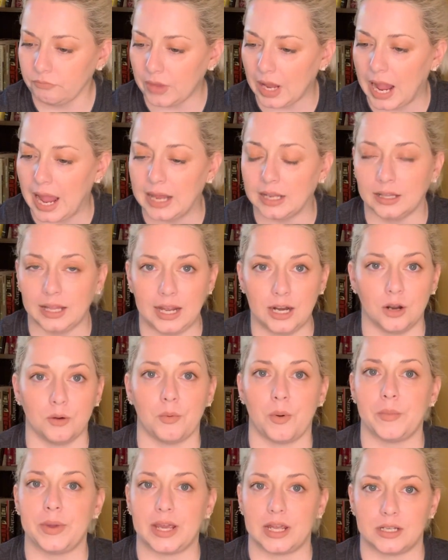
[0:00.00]
And later
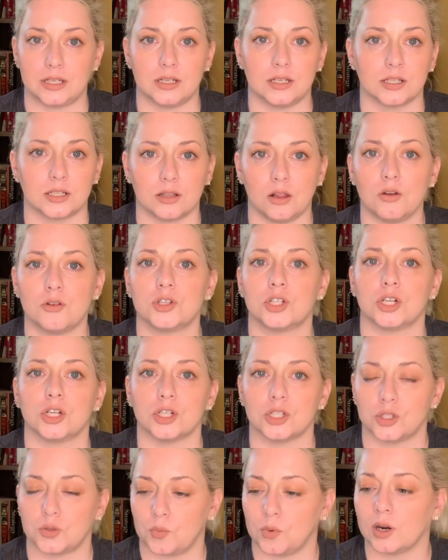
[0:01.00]
when we get to
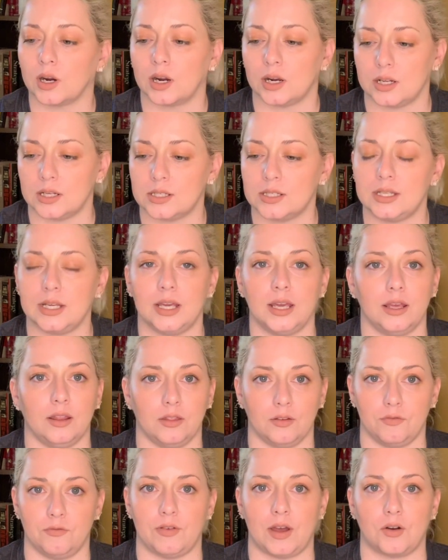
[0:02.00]
disclosures, we're going to see
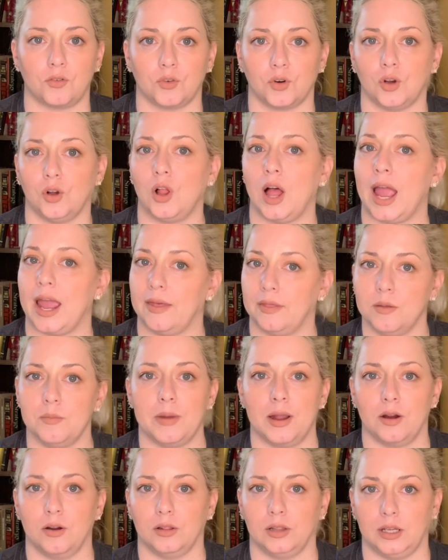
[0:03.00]
the federal and the
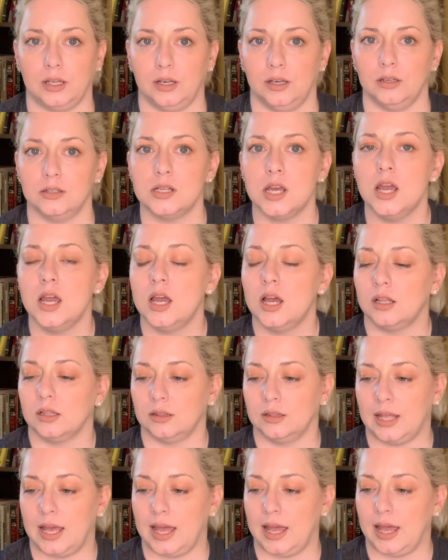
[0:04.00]
Maryland
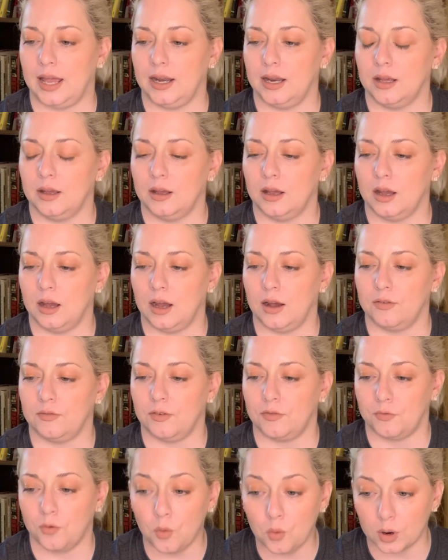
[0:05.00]
lead
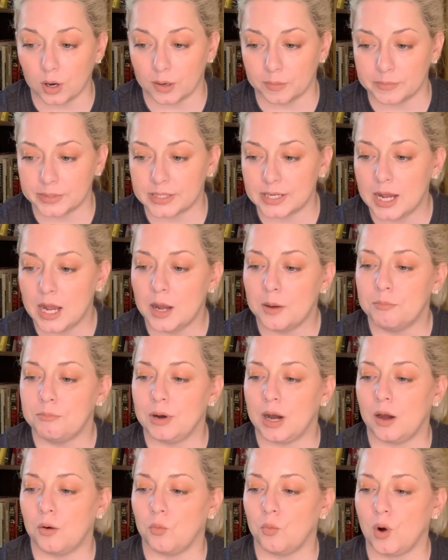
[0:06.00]
forms.
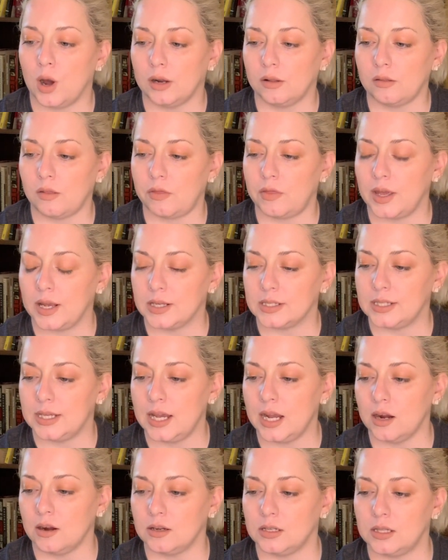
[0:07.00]
But one of the things
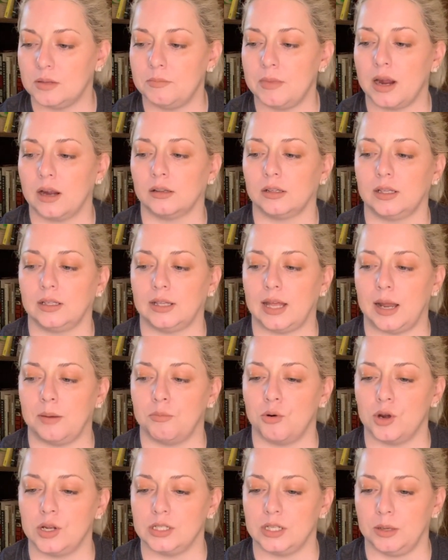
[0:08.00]
here is the Maryland Lead
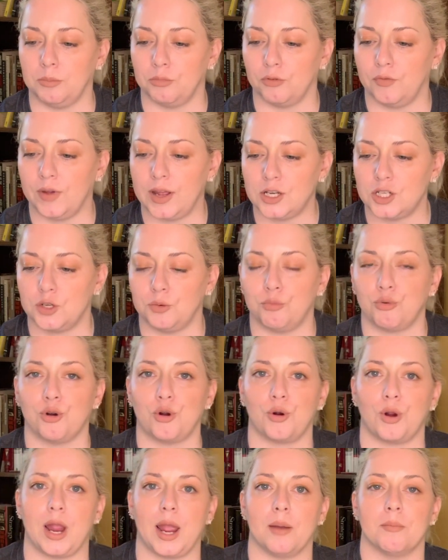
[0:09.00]
Poisoning Prevention
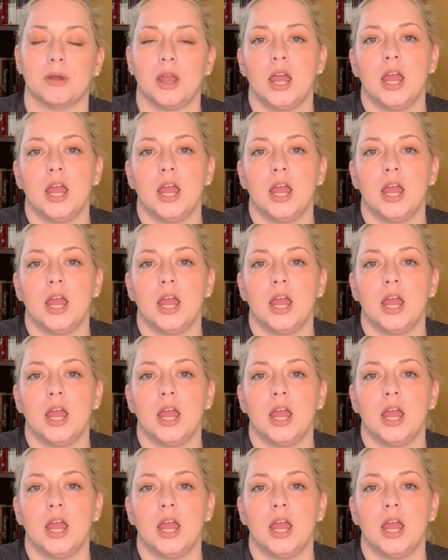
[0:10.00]
Program.